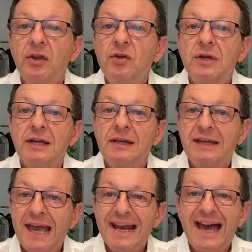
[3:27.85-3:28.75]
you can
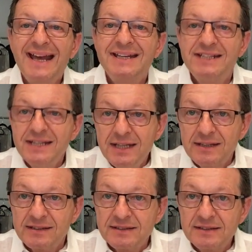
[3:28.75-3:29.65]
get
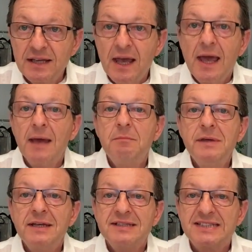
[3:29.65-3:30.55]
ideas and
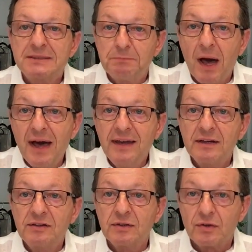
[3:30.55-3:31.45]
be
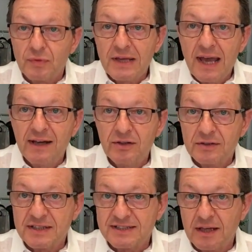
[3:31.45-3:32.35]
inspired to create your
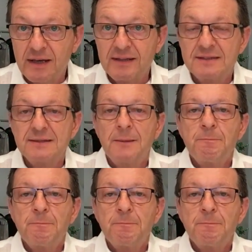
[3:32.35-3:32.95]
designs.